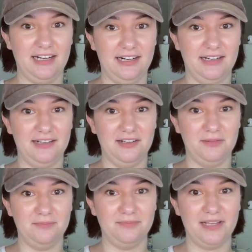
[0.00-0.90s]

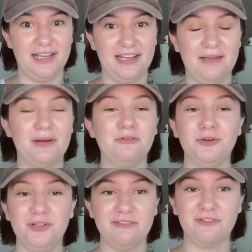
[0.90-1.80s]
Um, am I
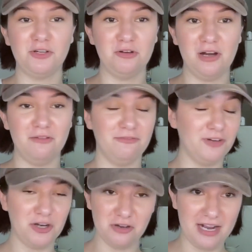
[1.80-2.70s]
rooting
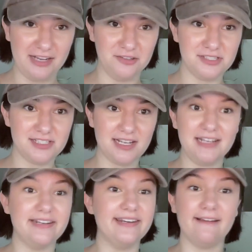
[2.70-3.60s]
for Ohio
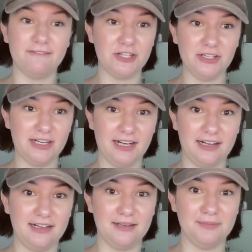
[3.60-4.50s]
State? Never.
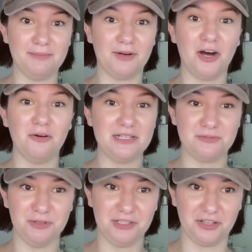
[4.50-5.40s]
I'm
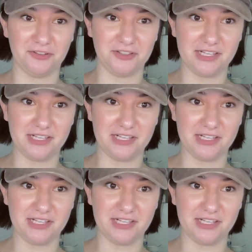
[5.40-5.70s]
always rooting on their